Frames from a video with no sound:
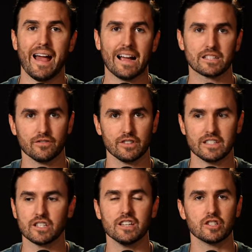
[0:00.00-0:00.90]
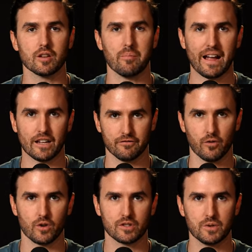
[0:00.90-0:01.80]
actively teach it back and
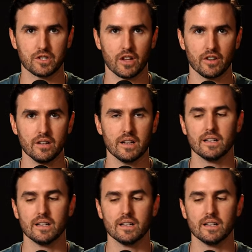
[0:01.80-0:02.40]
forth to each other.